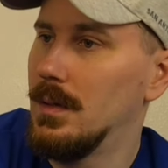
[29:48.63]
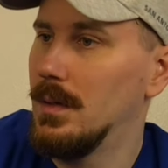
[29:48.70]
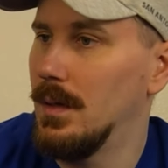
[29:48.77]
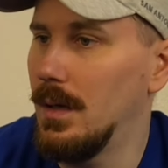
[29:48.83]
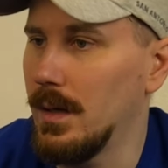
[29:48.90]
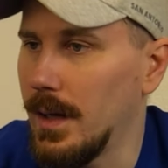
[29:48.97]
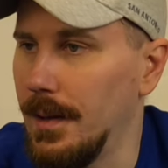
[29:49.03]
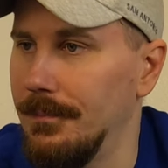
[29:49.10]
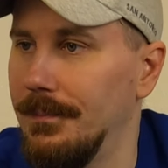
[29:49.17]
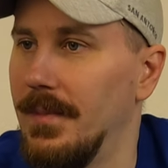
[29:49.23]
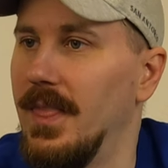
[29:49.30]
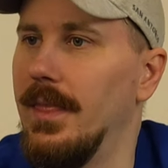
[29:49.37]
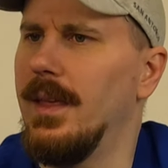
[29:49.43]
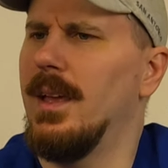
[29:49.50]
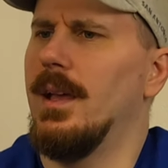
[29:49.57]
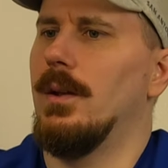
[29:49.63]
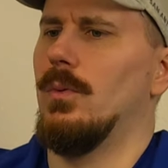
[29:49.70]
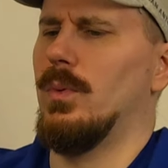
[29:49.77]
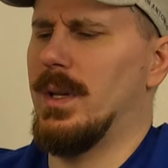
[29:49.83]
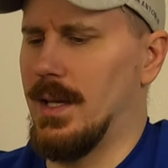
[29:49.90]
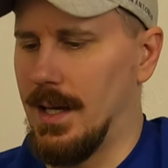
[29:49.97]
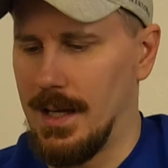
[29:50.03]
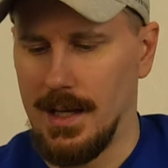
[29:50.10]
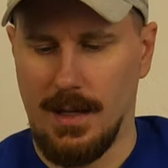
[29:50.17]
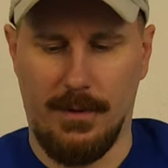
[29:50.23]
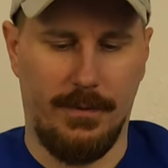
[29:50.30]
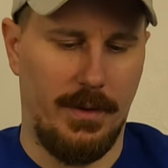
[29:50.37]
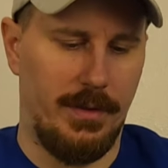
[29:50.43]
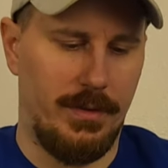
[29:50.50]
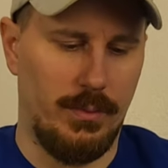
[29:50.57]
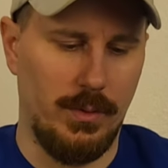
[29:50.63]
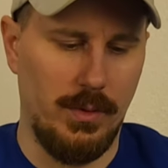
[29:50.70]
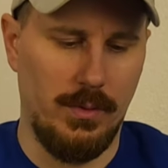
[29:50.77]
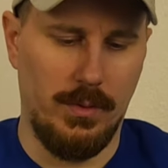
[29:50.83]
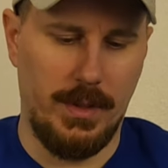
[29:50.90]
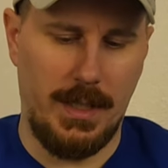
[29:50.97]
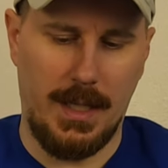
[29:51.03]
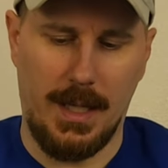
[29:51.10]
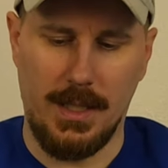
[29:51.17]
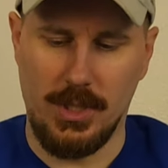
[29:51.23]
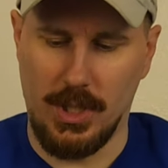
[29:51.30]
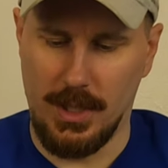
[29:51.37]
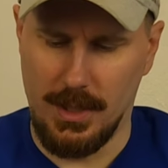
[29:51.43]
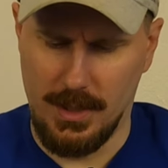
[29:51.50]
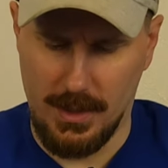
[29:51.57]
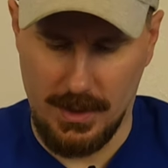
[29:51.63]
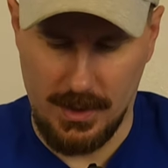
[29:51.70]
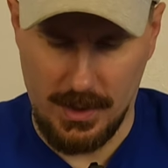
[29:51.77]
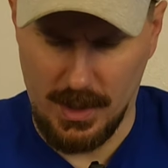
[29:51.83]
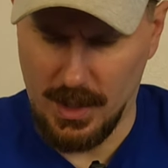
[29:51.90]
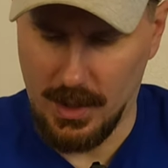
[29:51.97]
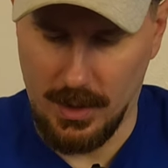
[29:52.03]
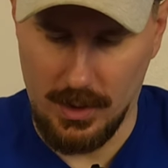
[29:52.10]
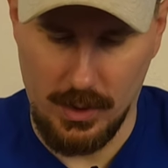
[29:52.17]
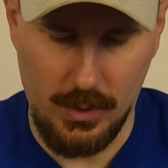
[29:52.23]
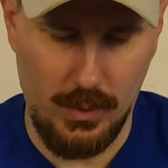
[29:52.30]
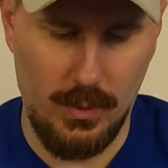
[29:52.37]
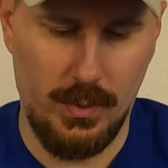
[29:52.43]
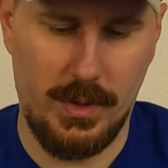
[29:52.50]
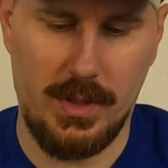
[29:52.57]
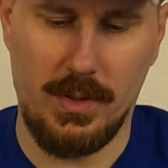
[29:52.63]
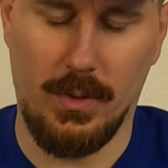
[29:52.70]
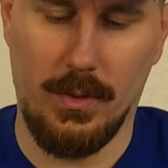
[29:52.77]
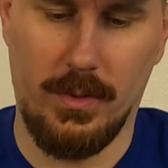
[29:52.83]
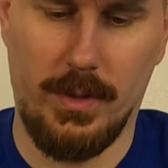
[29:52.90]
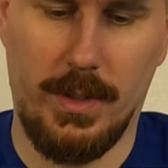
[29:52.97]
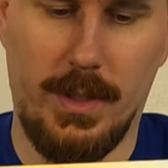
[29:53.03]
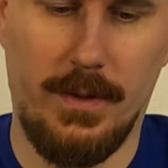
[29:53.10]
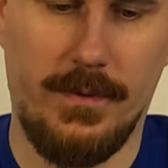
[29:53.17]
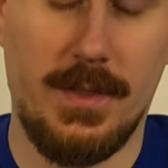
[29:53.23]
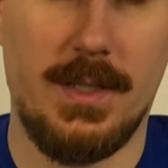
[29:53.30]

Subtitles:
Okay, then we have Through the Ages, a new story of